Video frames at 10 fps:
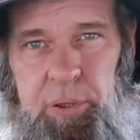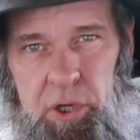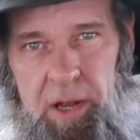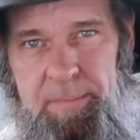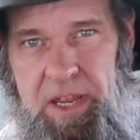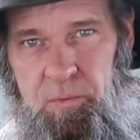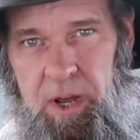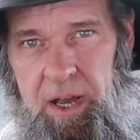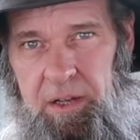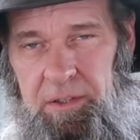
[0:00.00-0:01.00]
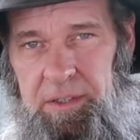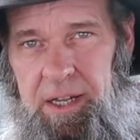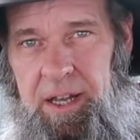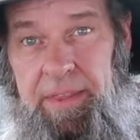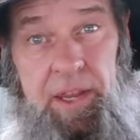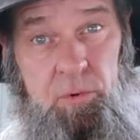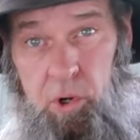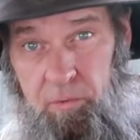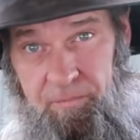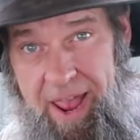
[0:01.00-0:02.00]
put on meat well. Uh, they
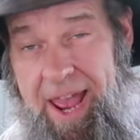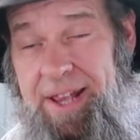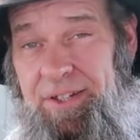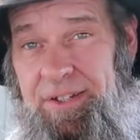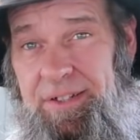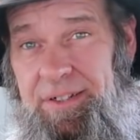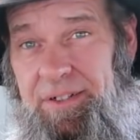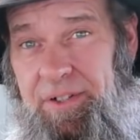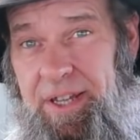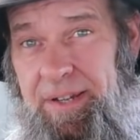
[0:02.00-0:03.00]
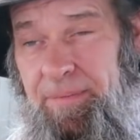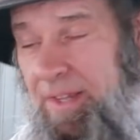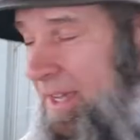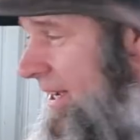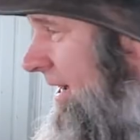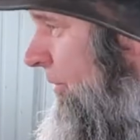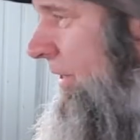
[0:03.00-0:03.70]
grow fast. Okay, uh,